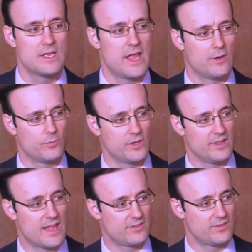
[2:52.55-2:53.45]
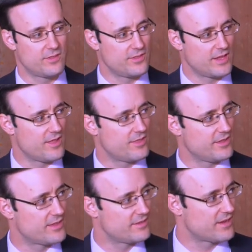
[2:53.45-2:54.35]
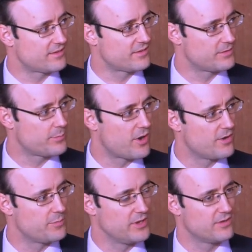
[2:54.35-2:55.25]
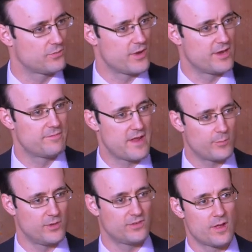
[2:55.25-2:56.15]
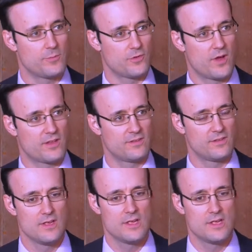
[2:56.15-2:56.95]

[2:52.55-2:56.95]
And really that's the thing I think that sets us apart, because when families come to us,